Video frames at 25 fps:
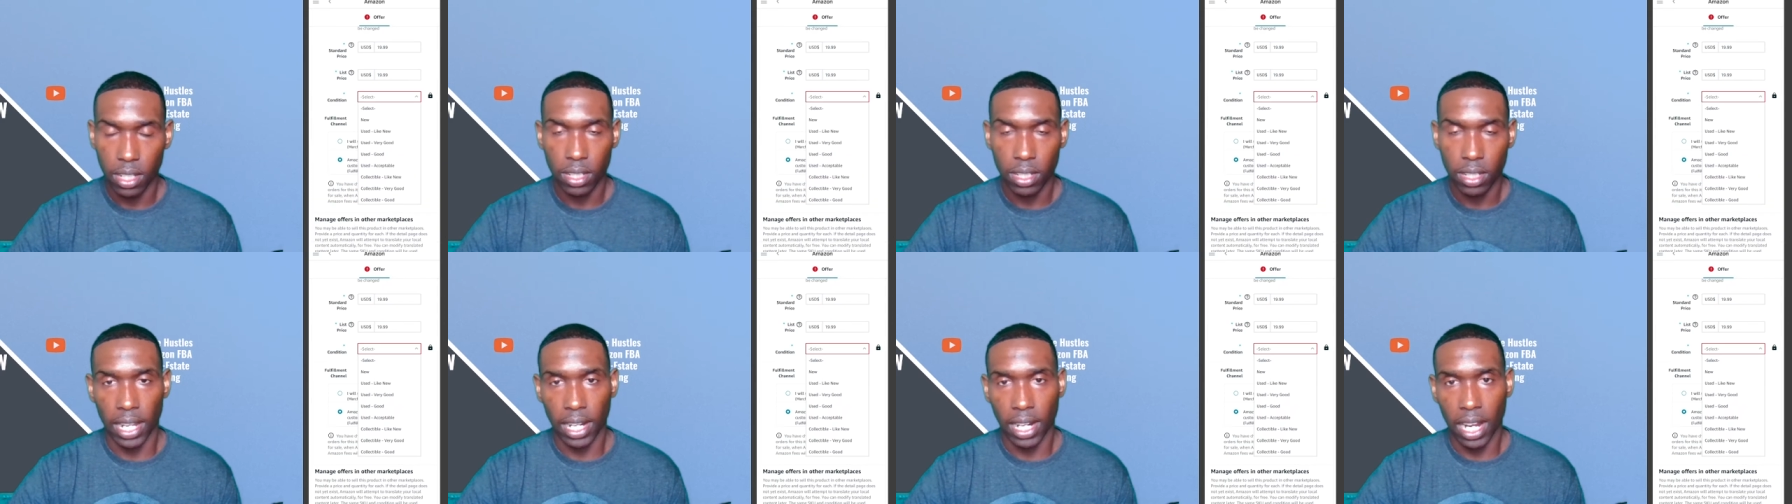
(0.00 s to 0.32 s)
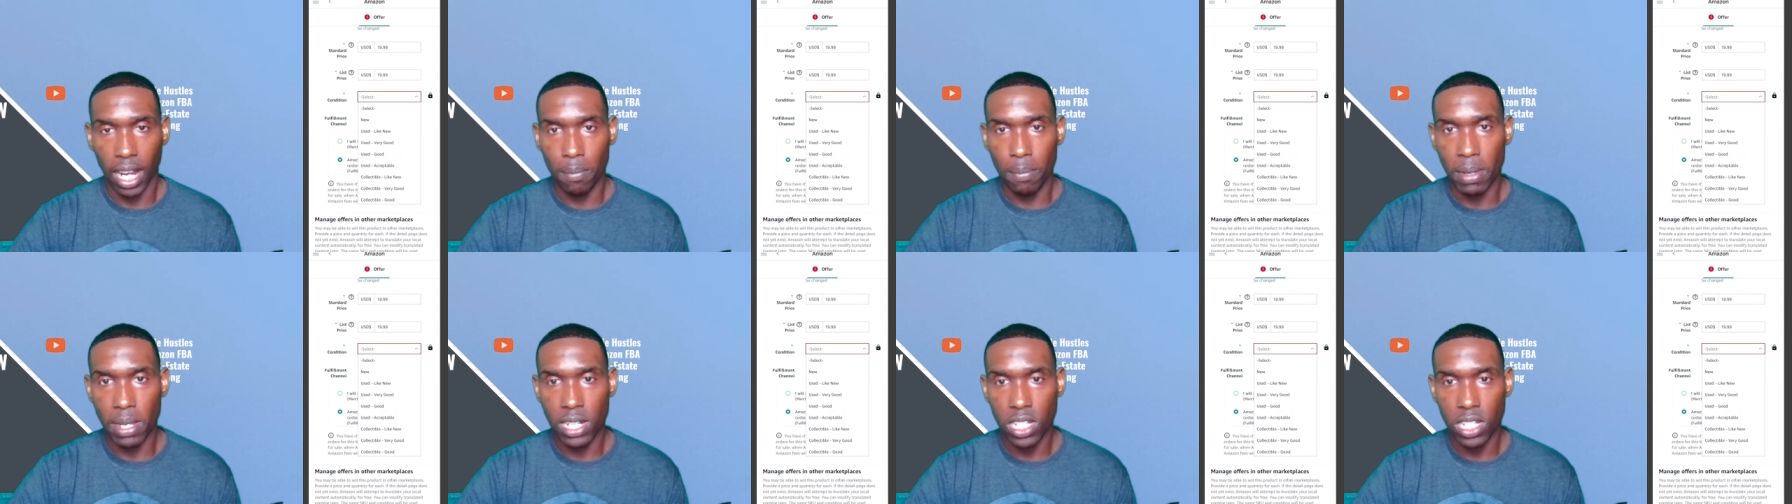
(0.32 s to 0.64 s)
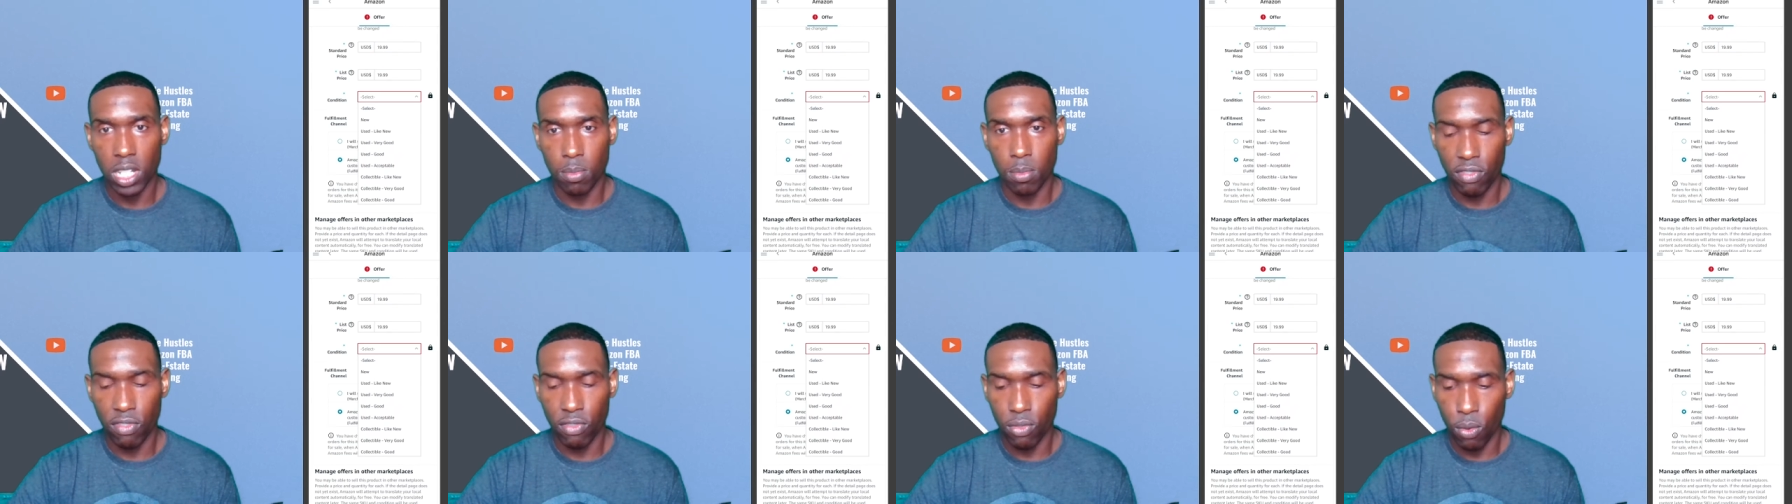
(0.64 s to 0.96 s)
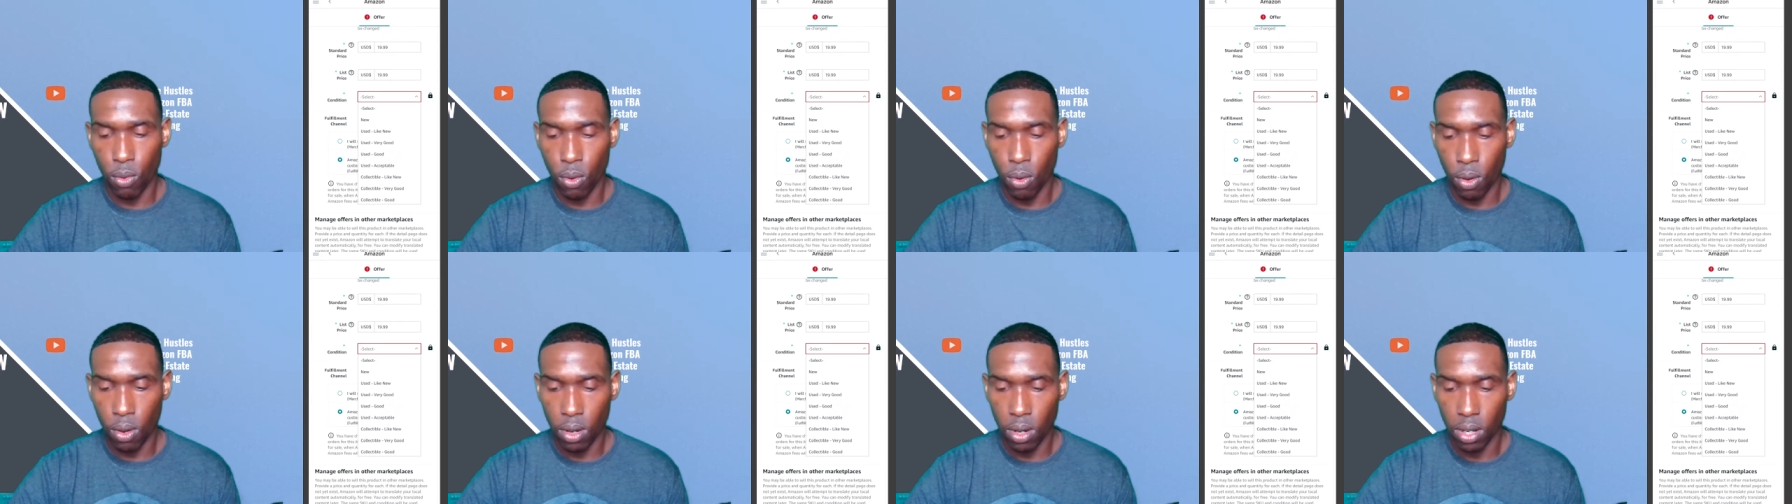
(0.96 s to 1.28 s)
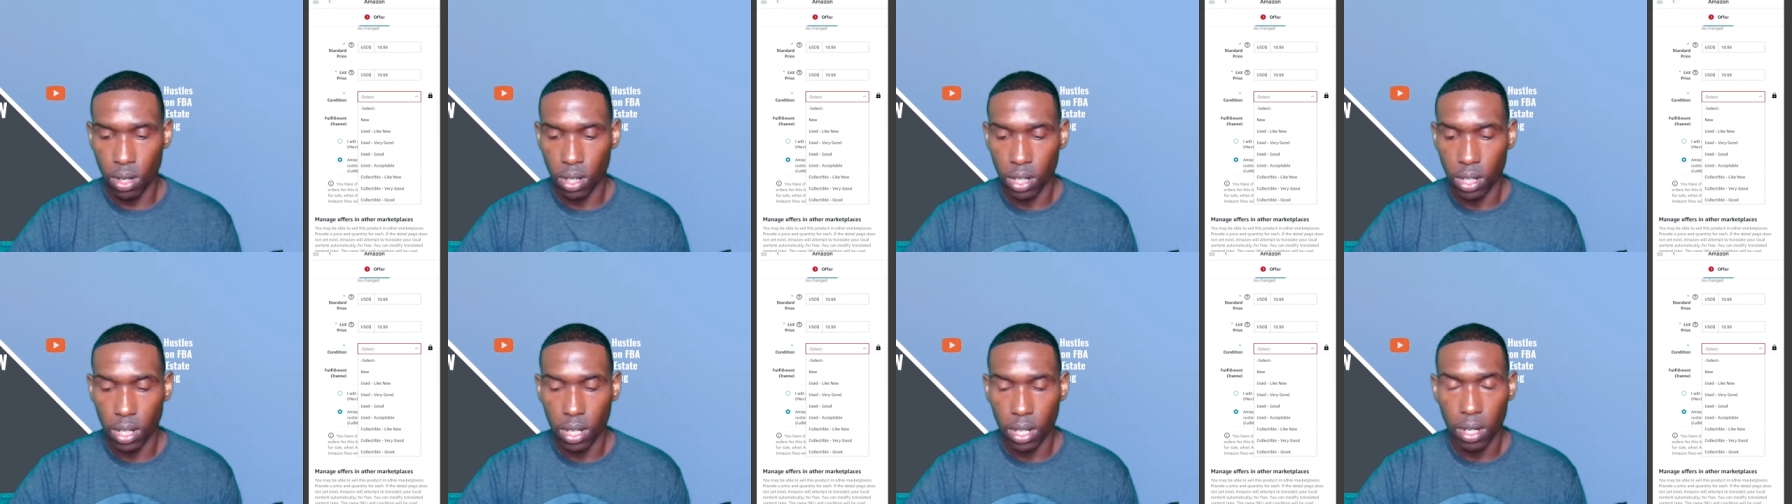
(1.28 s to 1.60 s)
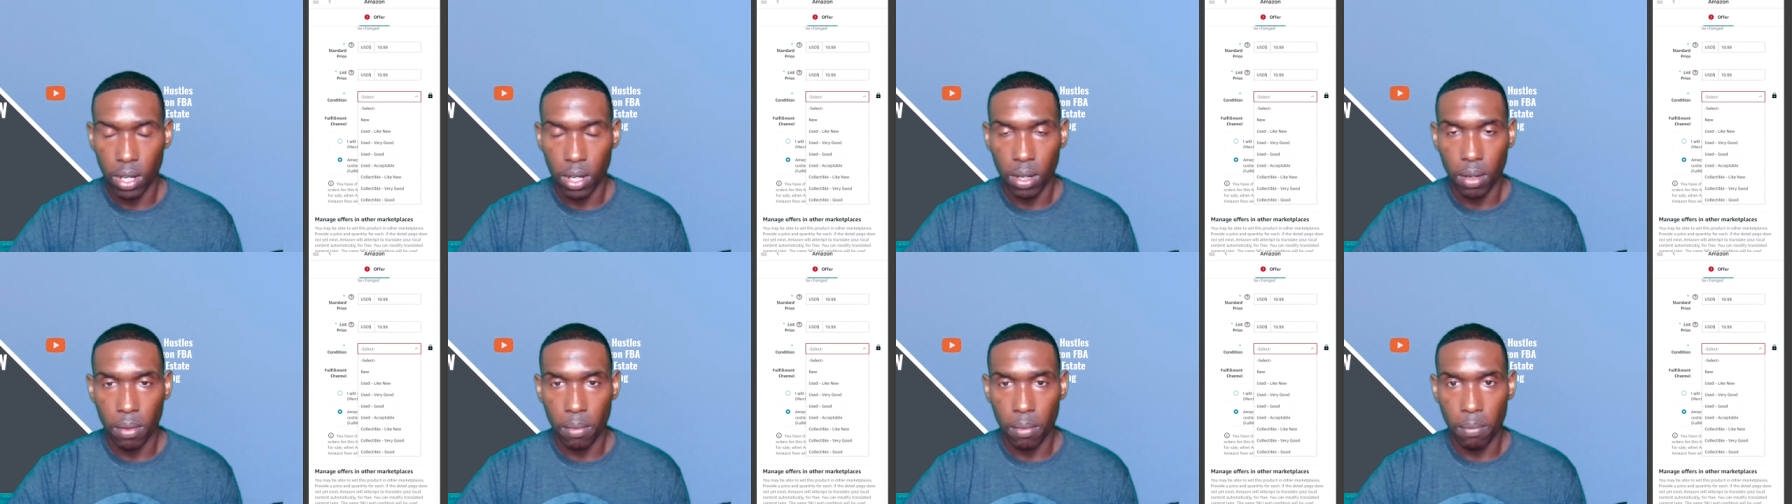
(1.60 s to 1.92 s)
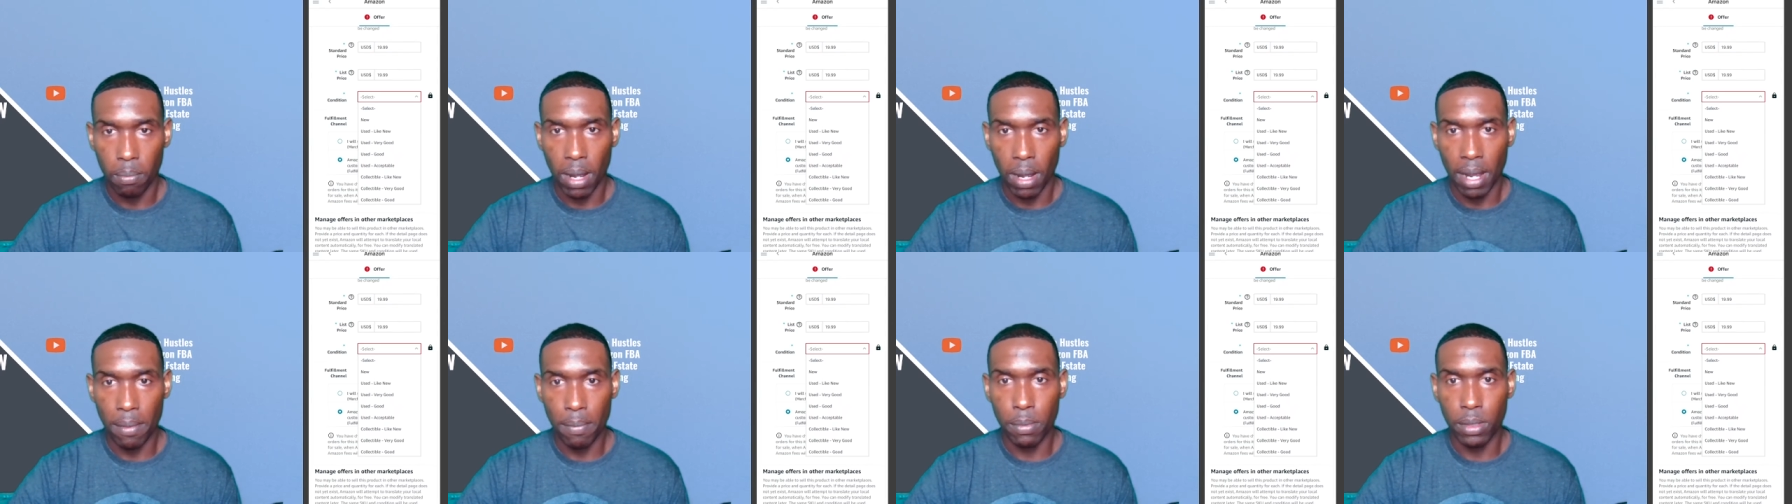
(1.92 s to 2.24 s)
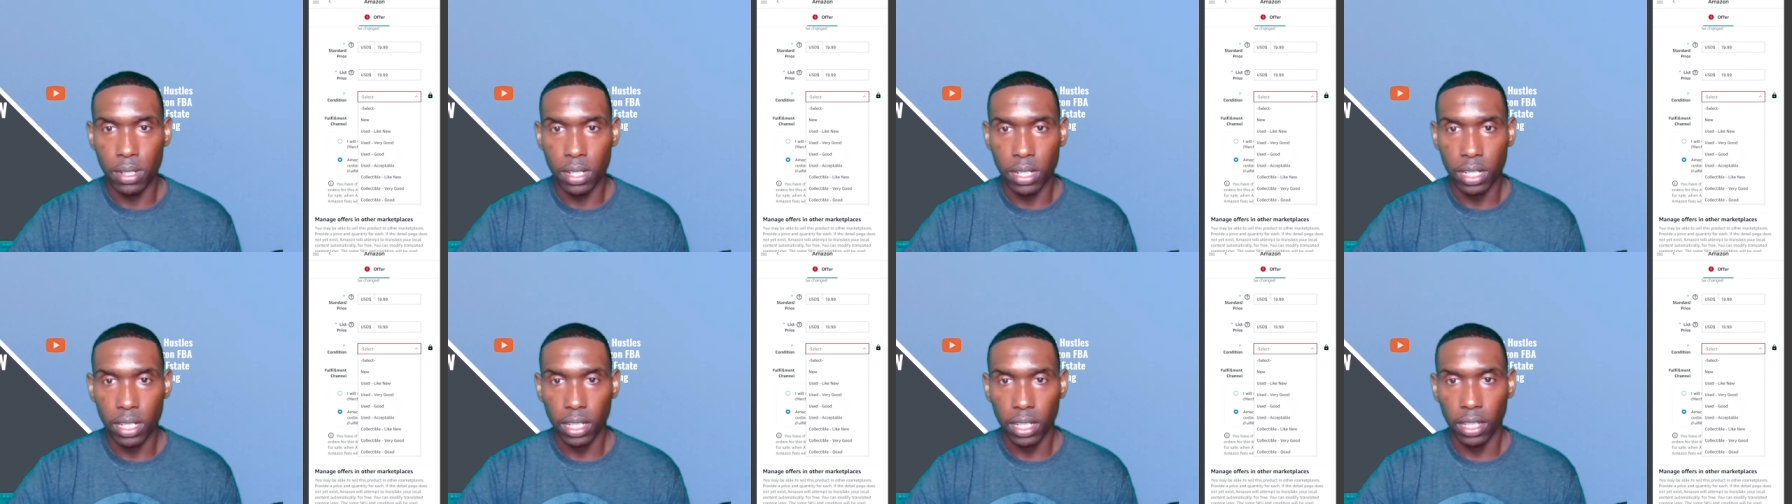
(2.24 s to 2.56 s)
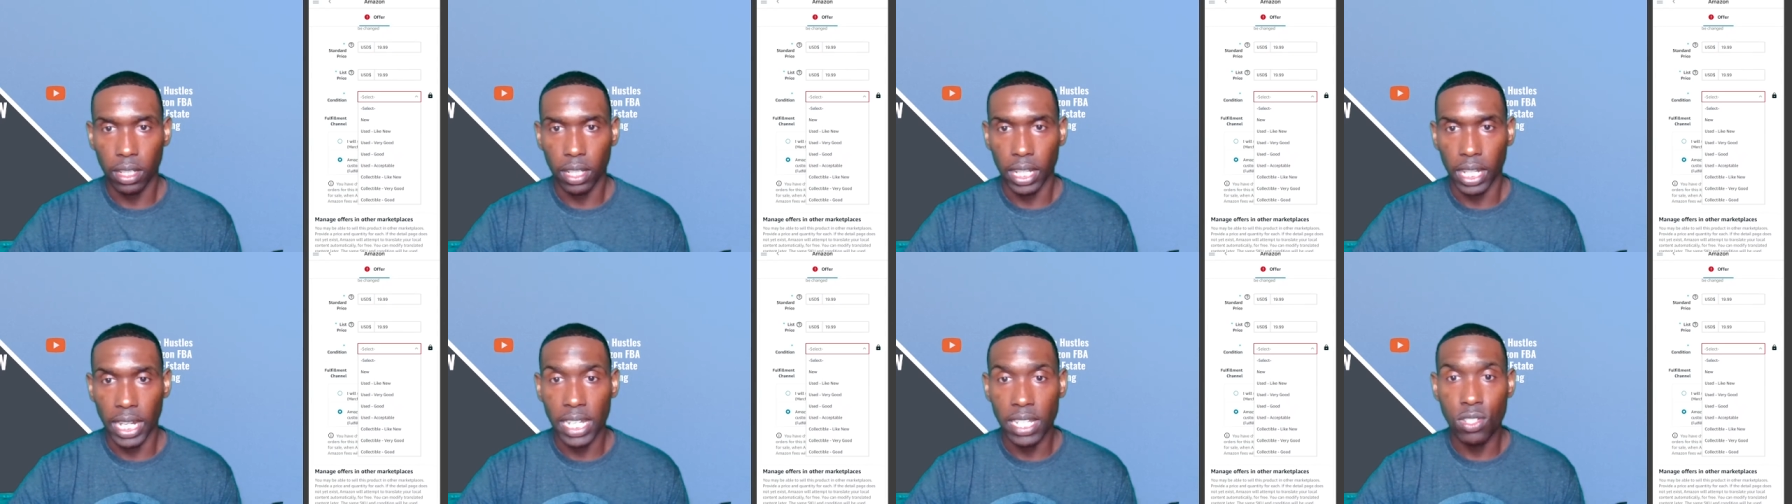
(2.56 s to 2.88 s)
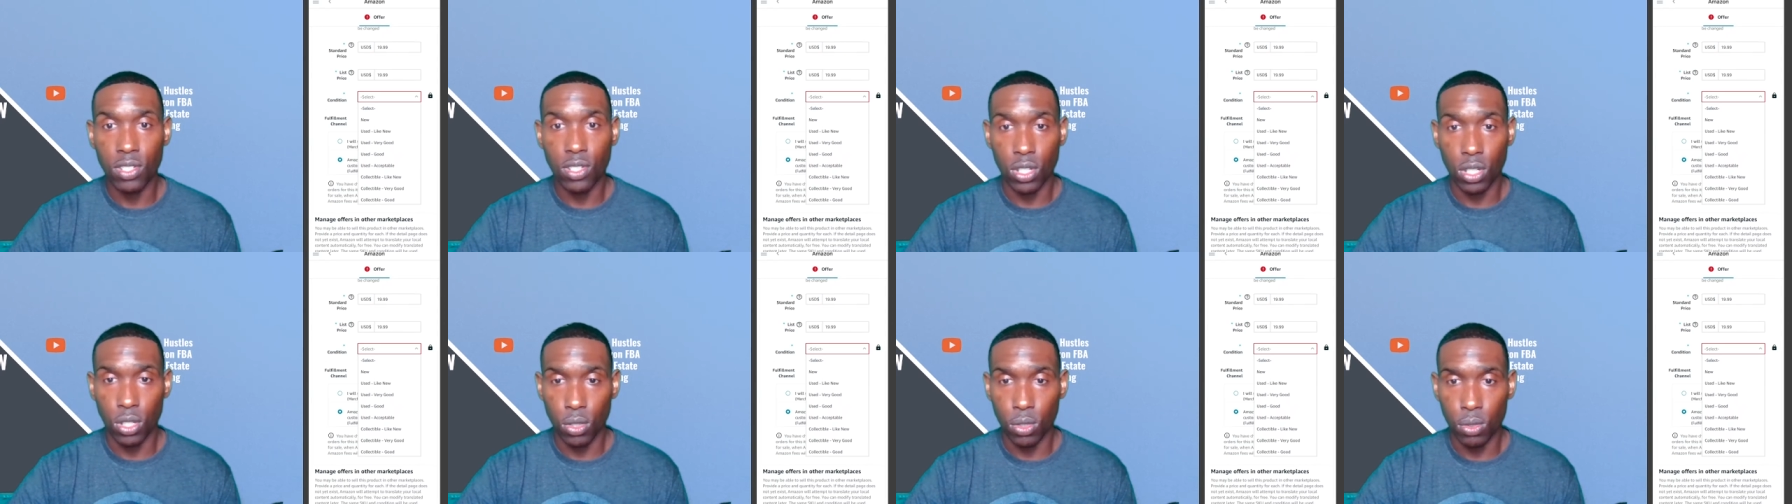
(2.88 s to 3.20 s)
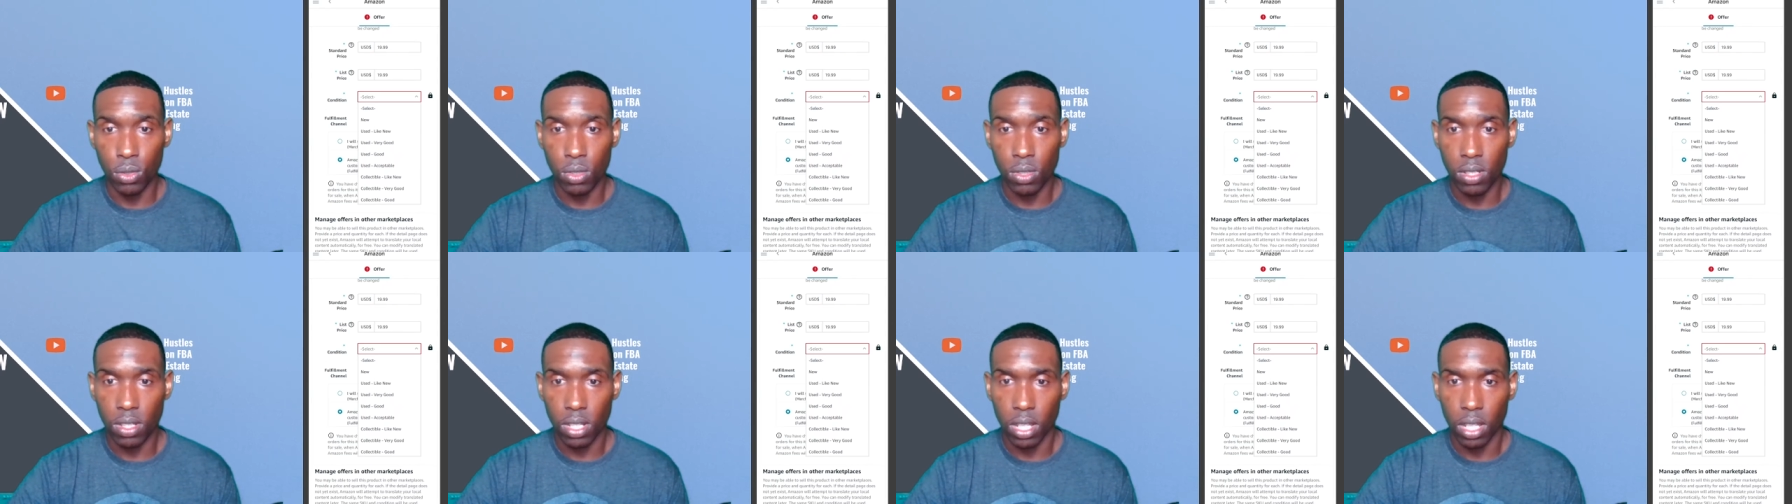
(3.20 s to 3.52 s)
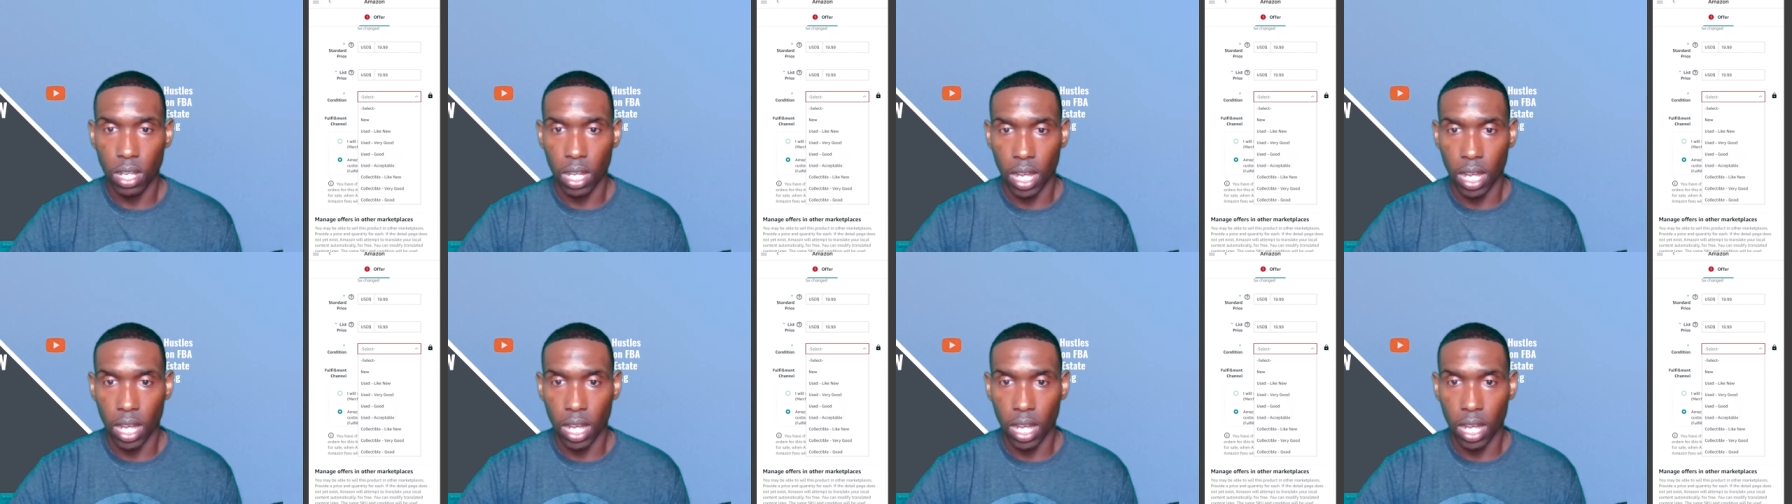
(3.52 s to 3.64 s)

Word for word: Like I mentioned before, my book is used,